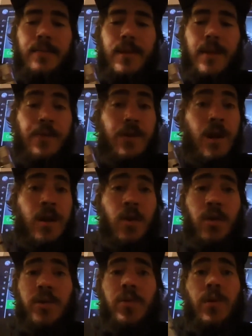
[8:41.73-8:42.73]
If you're not
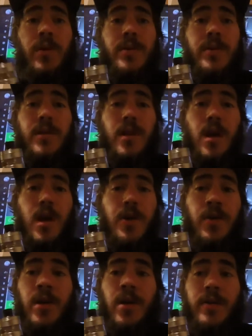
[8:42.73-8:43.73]
local to us,
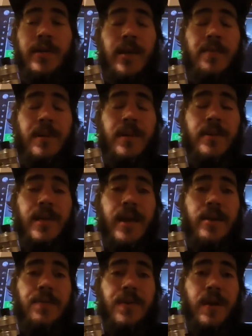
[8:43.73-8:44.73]
you can contact me at
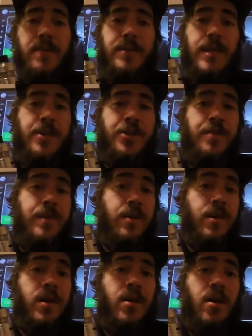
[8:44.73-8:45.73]

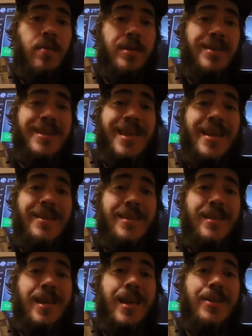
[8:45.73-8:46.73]
zachsvapes@gmail.com. It's
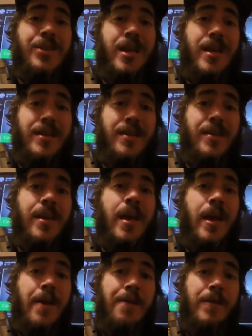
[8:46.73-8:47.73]

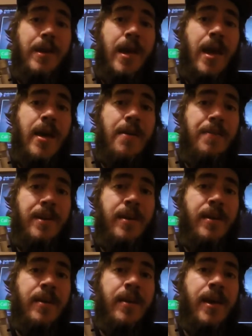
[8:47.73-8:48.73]

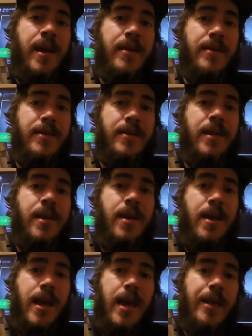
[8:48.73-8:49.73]

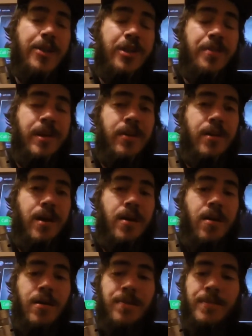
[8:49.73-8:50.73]

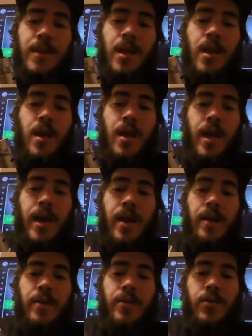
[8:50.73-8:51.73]
ZACHSVAPES@gmail.com.
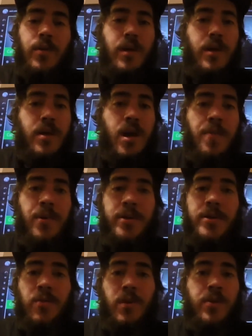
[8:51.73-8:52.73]
And you can
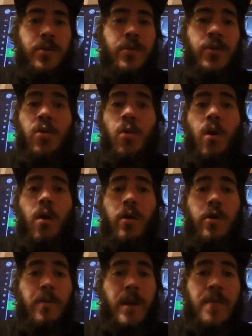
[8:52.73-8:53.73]
purchase one through Google
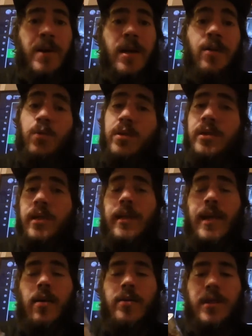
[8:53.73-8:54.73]
Wallet or PayPal, and we'll send
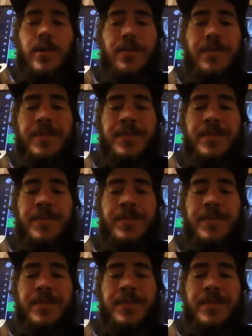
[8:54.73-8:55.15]
it out to you.